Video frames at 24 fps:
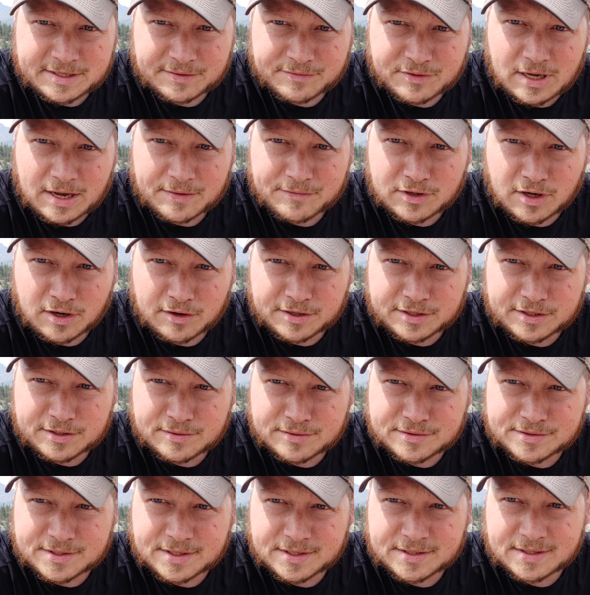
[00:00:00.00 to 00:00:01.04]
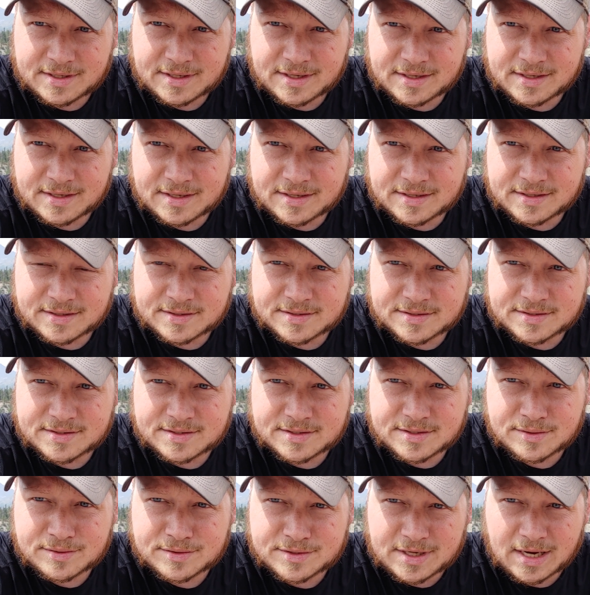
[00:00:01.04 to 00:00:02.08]
If you haven't already used it, it is
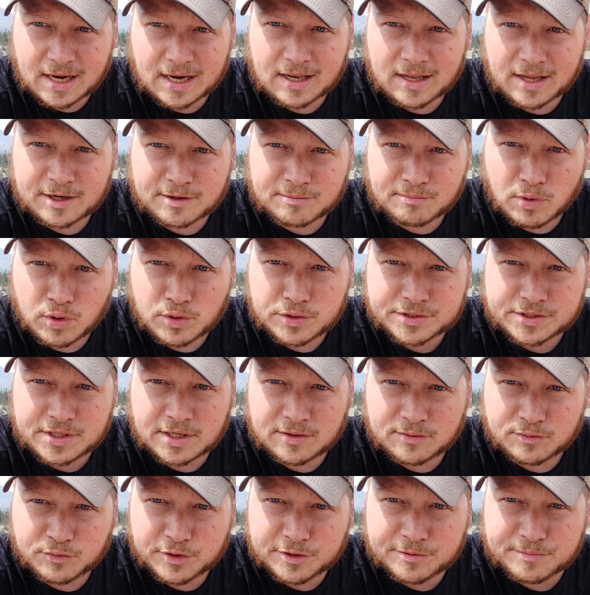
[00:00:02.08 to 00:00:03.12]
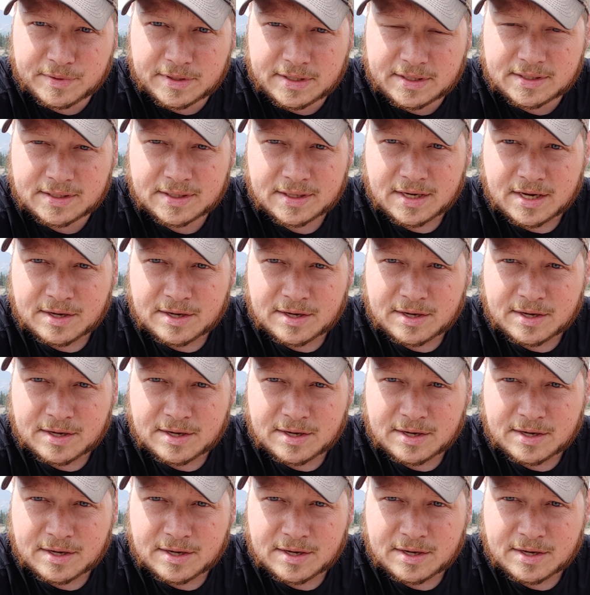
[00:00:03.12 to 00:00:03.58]
used kind of like moleskin would be,